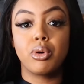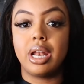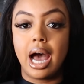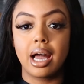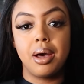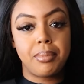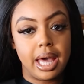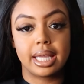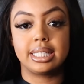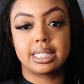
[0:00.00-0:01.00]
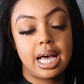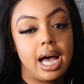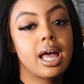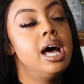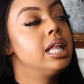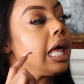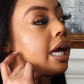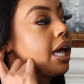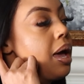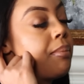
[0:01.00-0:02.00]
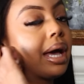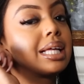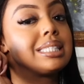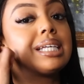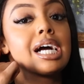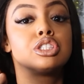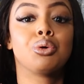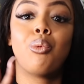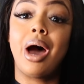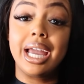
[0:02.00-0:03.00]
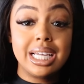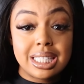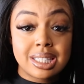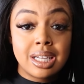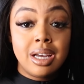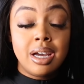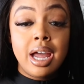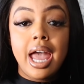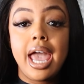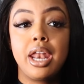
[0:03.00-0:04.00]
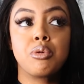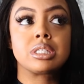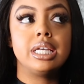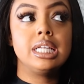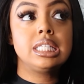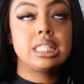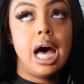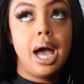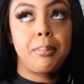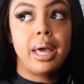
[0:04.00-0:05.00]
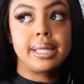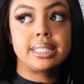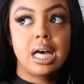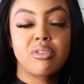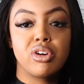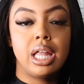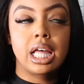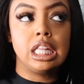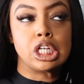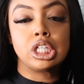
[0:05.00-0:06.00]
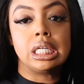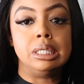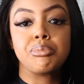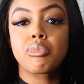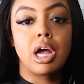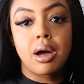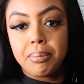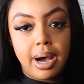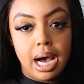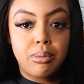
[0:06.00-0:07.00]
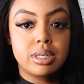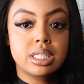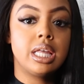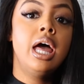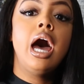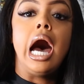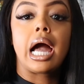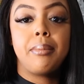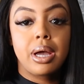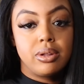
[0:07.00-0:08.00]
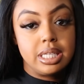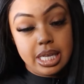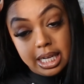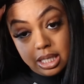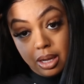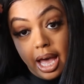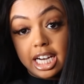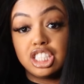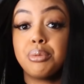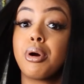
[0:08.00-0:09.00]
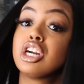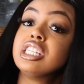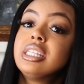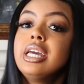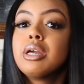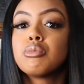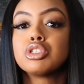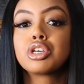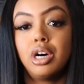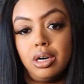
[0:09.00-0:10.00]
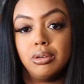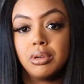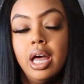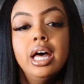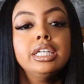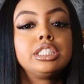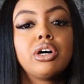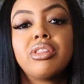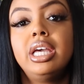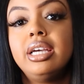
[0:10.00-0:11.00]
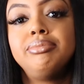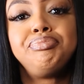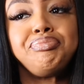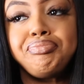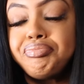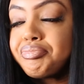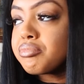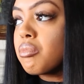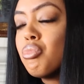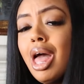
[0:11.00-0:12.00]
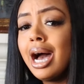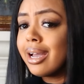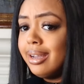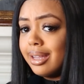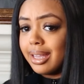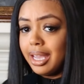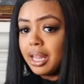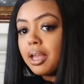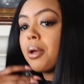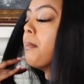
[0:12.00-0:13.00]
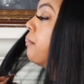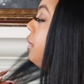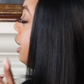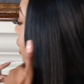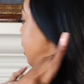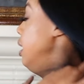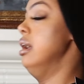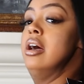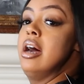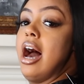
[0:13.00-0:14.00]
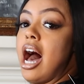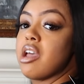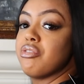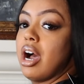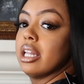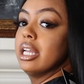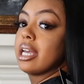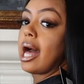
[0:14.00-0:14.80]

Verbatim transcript: would not come back in stock. Like, it came back in stock twice, and it was in stock, back in stock for like literally a couple hours. I got back on the site to actually purchase it and it was gone. So then I couldn't get it, but I finally